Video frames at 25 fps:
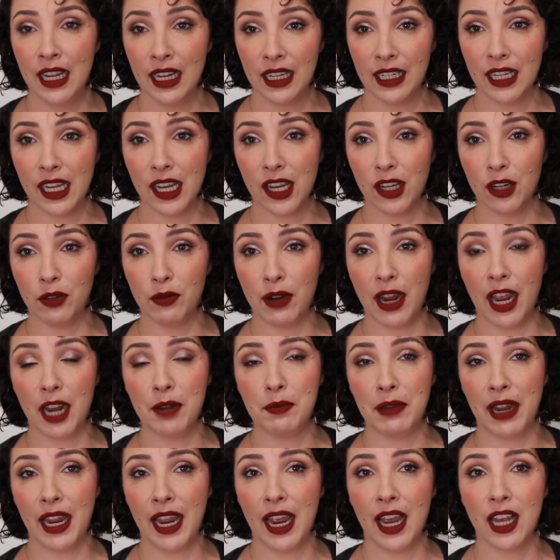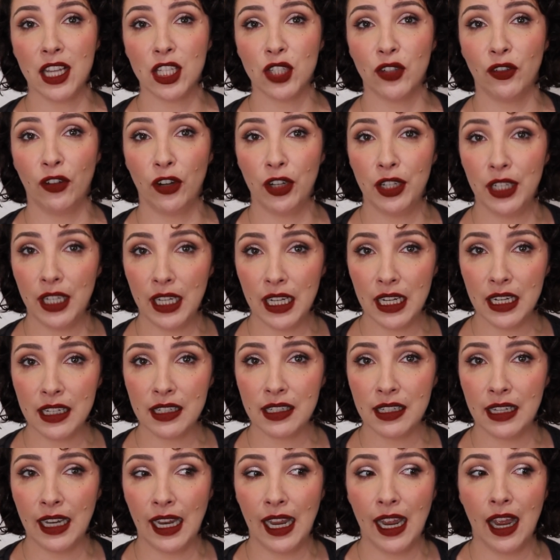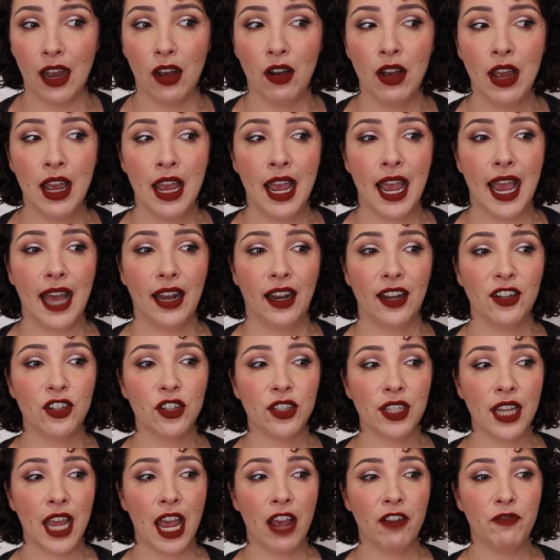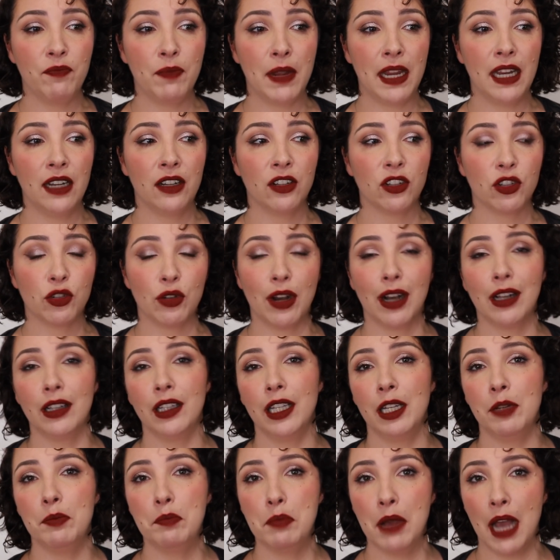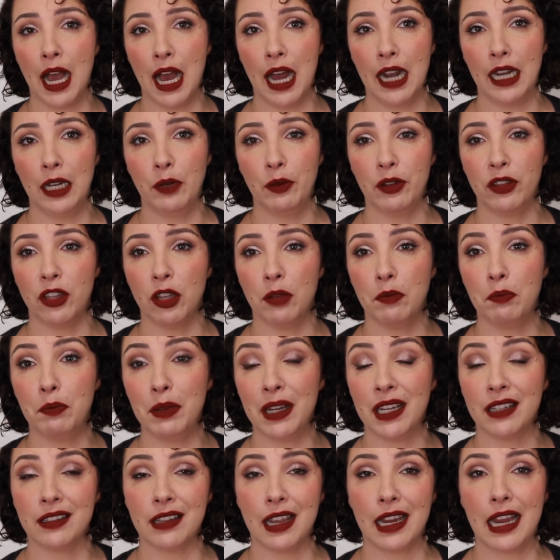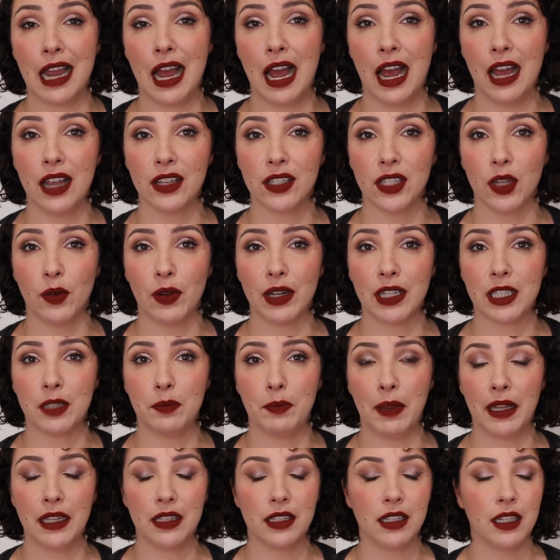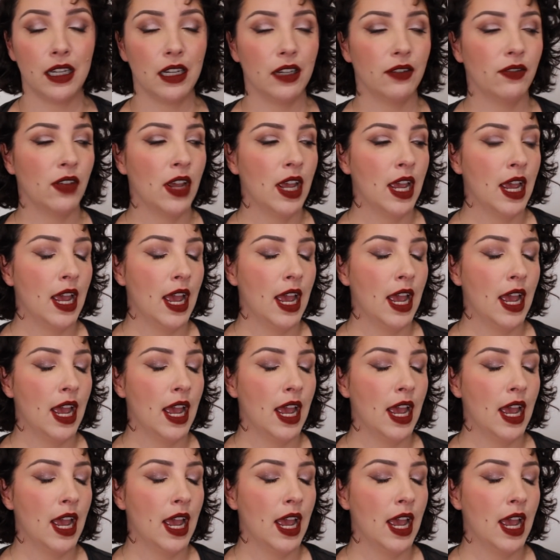kicking around my house for years now and I just have been struggling parting with them because they are so expensive.